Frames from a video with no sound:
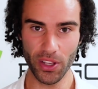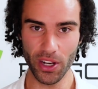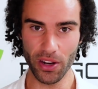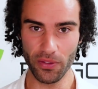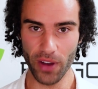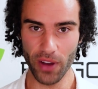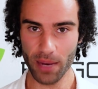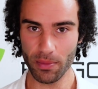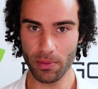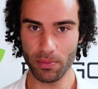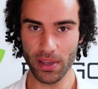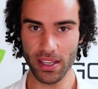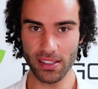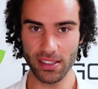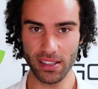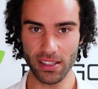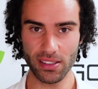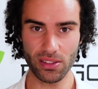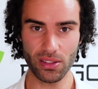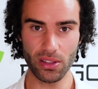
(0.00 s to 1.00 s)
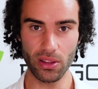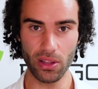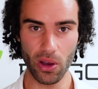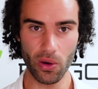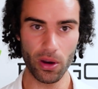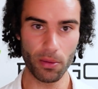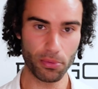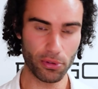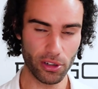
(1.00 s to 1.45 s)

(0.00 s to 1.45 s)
vitamin B6 to lower